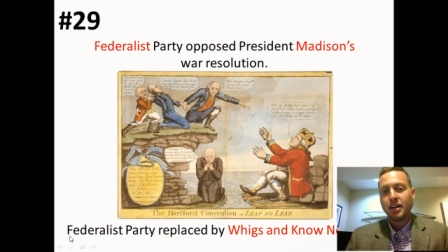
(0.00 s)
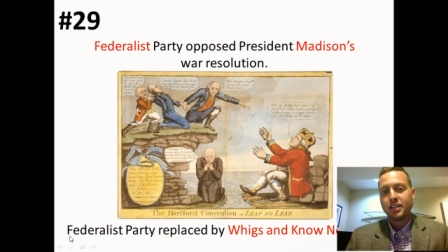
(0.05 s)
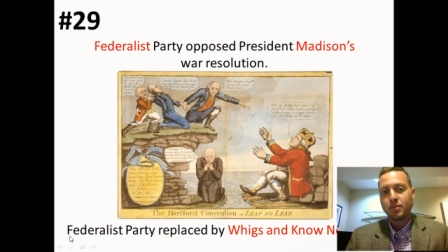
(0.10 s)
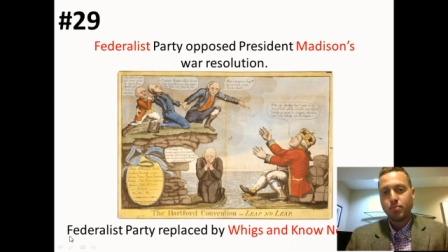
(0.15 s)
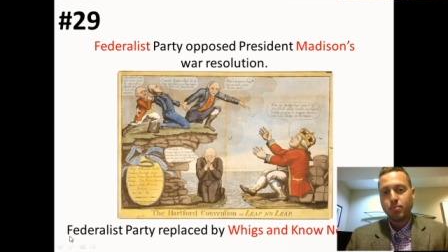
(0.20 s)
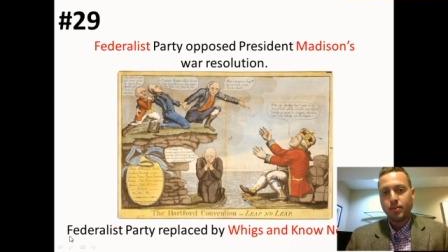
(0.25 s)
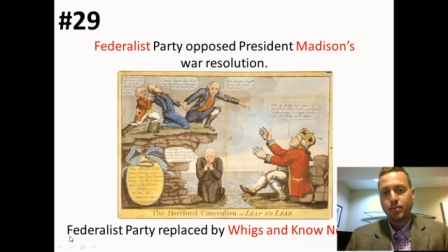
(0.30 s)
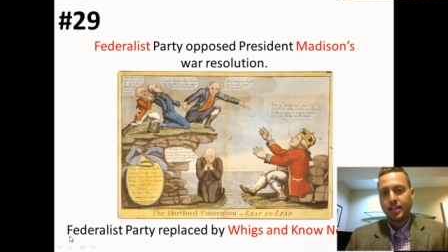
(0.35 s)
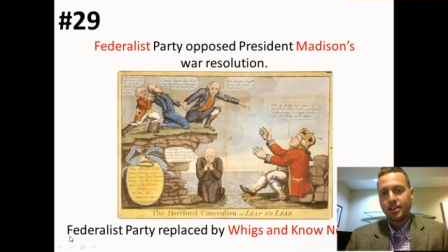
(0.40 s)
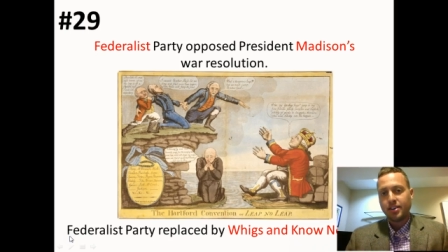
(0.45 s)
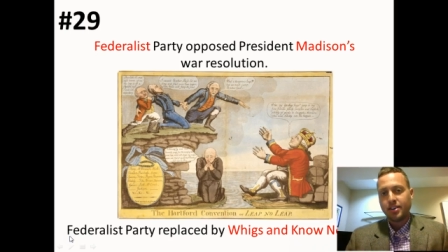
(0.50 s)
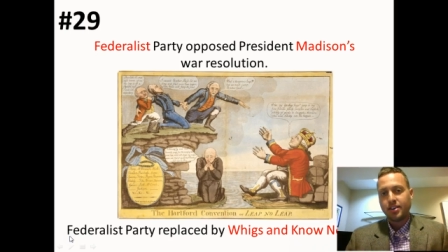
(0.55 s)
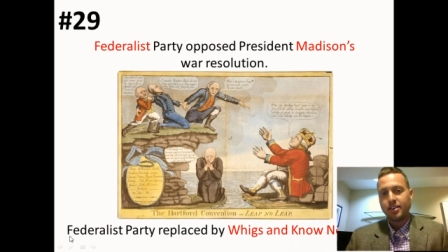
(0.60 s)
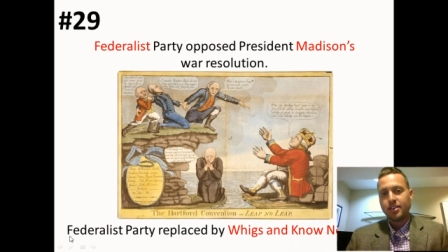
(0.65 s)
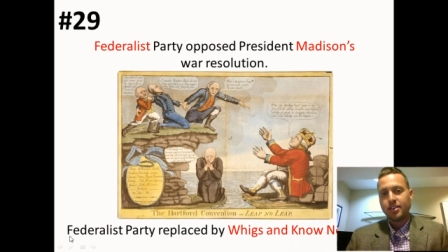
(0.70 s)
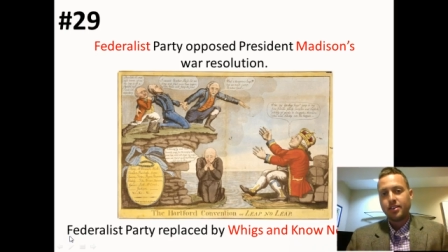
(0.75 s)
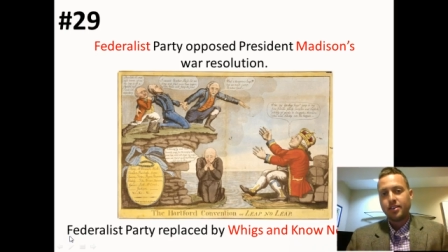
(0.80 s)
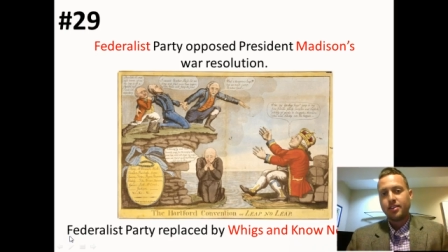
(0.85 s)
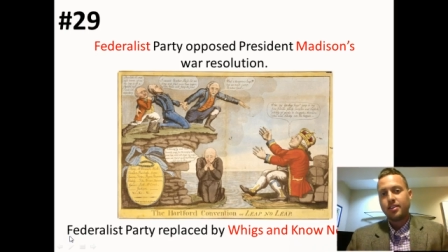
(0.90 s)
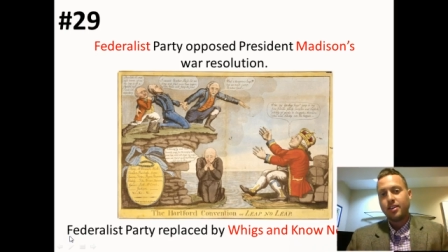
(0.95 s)
better
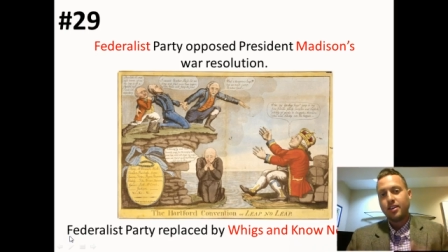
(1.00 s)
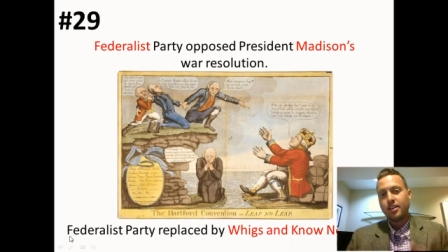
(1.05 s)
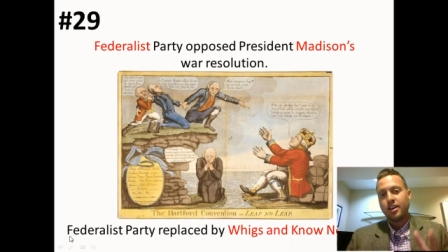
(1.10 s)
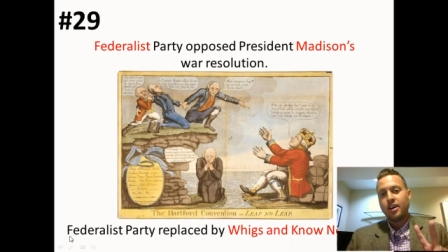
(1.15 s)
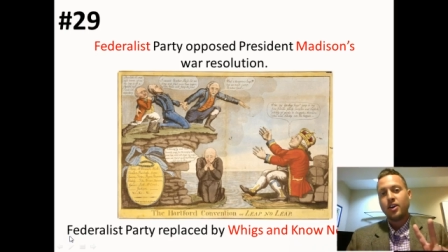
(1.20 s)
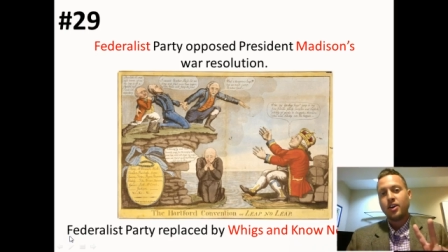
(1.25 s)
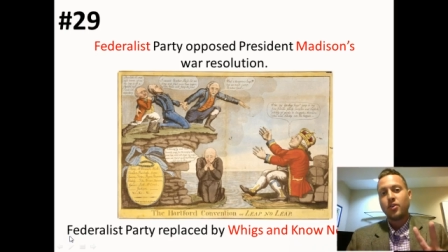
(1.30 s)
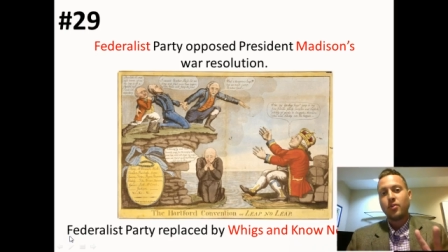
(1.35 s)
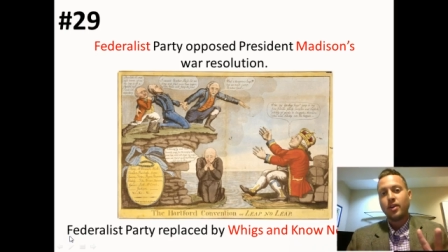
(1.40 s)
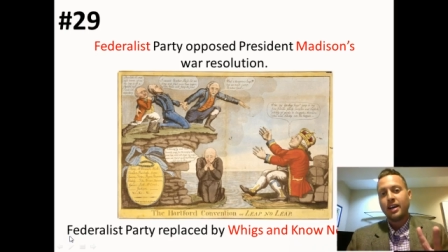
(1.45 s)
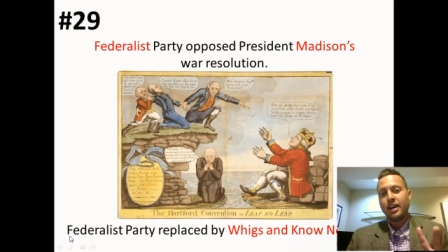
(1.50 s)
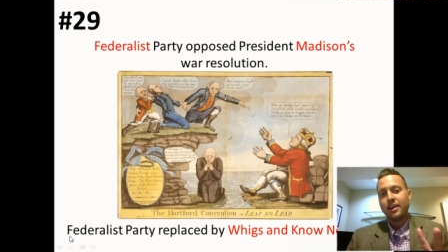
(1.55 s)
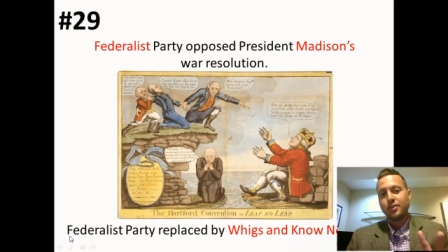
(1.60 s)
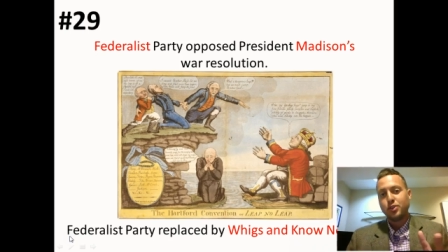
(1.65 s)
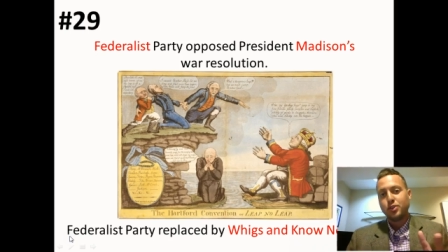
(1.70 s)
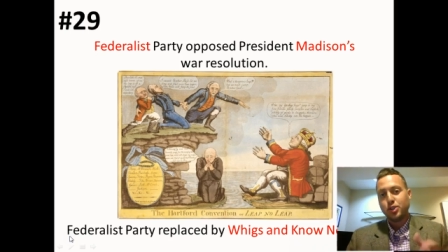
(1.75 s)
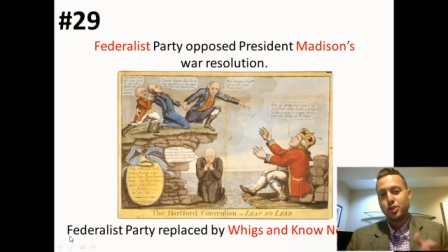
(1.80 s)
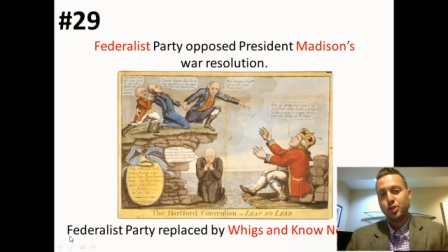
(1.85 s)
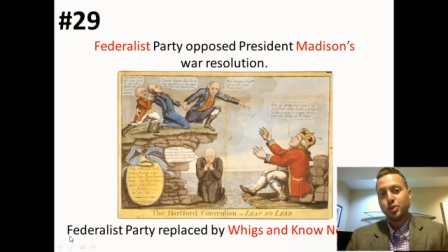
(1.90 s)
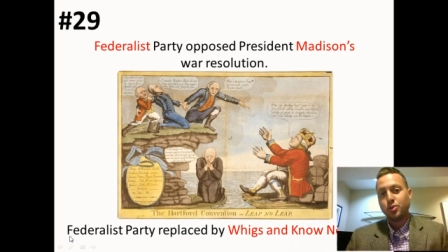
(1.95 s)
on round 2.